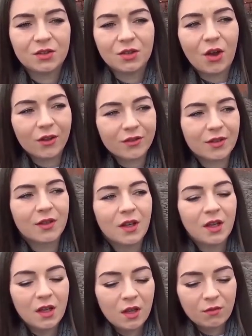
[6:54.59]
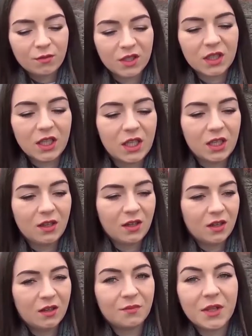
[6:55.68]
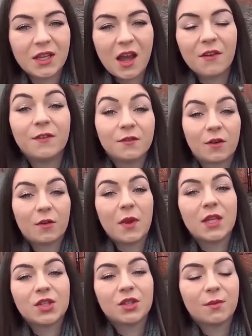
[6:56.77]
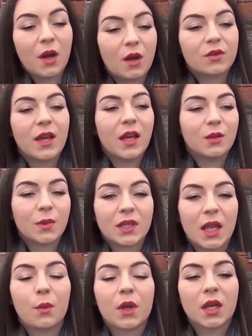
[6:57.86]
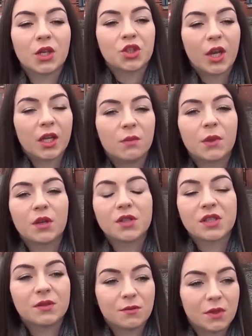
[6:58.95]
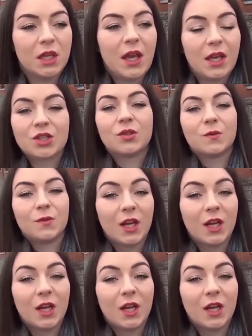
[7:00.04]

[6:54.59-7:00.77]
not really enough information about that, but yeah, we're gonna check it, because we actually